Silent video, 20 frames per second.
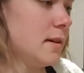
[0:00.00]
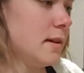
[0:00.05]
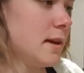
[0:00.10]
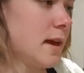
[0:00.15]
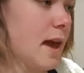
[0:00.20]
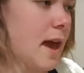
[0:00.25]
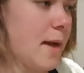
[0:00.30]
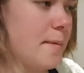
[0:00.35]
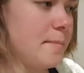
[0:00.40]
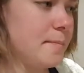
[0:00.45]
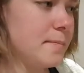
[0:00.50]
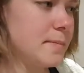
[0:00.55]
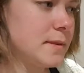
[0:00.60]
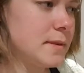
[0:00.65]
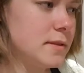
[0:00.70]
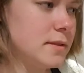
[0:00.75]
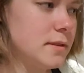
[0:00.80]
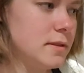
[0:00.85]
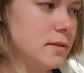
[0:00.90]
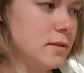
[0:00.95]
Okay,
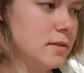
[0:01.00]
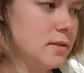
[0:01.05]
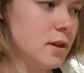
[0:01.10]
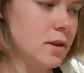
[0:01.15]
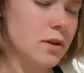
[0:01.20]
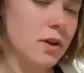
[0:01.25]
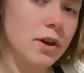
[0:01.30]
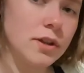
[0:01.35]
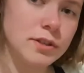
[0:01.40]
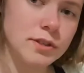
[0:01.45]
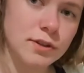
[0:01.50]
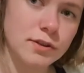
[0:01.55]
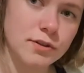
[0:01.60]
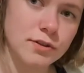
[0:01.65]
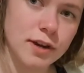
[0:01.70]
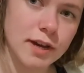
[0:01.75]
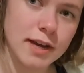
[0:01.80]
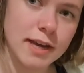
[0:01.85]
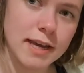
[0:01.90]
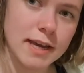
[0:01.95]
so not too
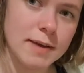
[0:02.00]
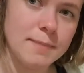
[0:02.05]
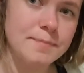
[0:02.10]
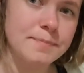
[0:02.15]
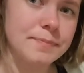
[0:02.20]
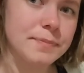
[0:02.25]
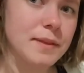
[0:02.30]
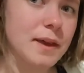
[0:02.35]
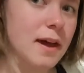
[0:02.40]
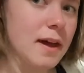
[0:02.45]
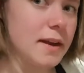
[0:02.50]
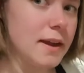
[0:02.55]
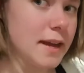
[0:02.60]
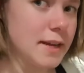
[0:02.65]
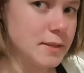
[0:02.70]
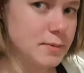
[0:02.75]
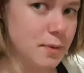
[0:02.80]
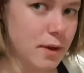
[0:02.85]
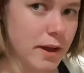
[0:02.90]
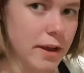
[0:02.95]
tricky. Our
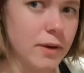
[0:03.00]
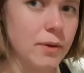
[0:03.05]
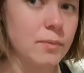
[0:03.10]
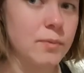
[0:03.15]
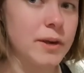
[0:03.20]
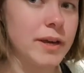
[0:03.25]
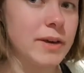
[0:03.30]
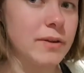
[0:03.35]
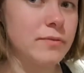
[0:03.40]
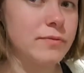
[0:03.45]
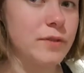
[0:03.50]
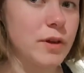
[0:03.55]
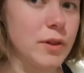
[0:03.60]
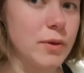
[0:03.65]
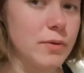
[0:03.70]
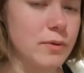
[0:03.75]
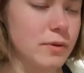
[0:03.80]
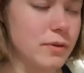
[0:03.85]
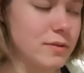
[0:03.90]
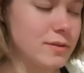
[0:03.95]
next one, we got
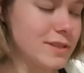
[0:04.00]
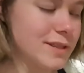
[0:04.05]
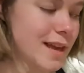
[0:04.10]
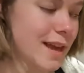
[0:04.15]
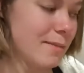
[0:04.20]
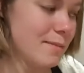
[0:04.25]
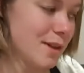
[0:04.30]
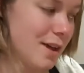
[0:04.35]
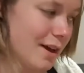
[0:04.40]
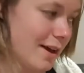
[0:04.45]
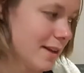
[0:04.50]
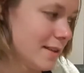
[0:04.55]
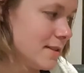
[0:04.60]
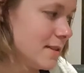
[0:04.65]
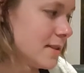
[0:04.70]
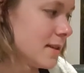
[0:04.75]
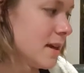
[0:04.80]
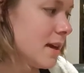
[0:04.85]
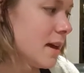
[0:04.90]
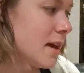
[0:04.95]
follow along the same
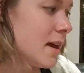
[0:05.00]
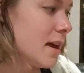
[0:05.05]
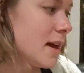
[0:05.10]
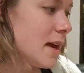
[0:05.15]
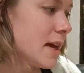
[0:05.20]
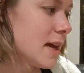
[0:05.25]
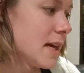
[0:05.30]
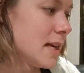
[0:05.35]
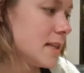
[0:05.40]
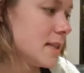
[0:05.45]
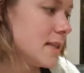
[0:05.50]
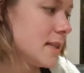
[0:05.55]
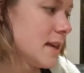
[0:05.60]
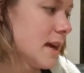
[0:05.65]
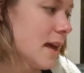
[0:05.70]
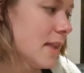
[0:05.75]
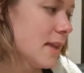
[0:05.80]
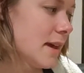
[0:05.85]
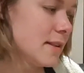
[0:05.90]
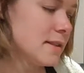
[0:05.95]
lines,
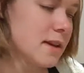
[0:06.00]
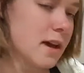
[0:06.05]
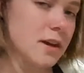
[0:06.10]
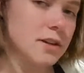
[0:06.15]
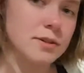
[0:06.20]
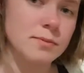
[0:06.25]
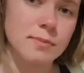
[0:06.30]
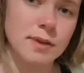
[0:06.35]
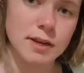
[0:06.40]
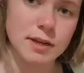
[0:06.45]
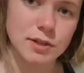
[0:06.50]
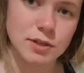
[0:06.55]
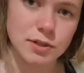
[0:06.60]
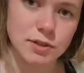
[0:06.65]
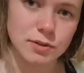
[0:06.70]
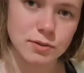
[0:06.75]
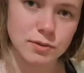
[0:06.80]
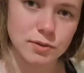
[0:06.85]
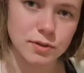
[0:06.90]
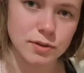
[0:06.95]
and that's our
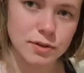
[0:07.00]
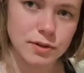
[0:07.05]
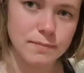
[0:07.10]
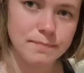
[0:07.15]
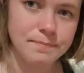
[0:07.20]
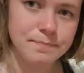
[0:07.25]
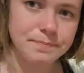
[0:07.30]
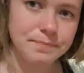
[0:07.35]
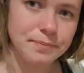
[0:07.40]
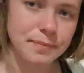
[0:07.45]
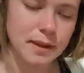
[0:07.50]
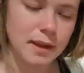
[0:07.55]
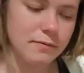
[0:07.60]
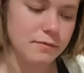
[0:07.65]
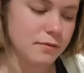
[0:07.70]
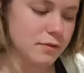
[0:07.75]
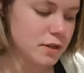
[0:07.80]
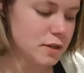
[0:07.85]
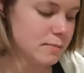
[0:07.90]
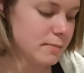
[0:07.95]
diminished chord.
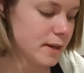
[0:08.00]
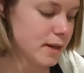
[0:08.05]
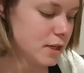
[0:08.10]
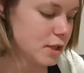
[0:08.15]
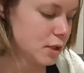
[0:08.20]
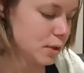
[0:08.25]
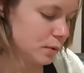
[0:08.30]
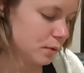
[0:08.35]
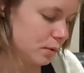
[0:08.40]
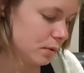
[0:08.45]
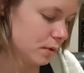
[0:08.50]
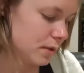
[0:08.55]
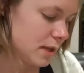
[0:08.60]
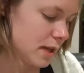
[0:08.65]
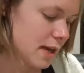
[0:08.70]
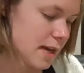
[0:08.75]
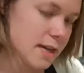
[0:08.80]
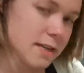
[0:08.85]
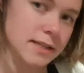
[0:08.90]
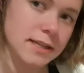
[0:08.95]
And for a diminished chord,
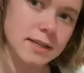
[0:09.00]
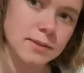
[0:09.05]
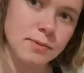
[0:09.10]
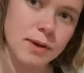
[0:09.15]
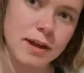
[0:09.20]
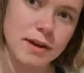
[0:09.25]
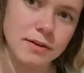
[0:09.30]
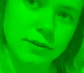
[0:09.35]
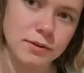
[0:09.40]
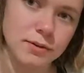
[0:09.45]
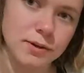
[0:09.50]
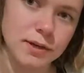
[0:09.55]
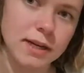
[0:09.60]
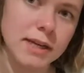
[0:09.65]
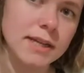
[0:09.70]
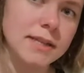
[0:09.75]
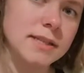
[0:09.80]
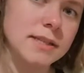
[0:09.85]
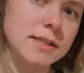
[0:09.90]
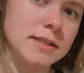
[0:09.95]
the easiest way to do
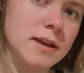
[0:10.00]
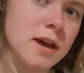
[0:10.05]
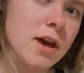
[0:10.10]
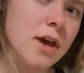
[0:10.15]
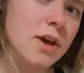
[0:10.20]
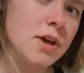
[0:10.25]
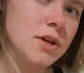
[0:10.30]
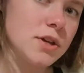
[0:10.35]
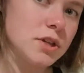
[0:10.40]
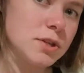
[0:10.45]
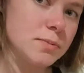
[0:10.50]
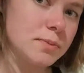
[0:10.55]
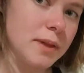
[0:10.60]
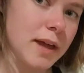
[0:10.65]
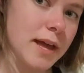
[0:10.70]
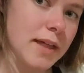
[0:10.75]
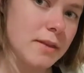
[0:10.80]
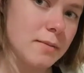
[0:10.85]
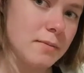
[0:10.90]
it is to play the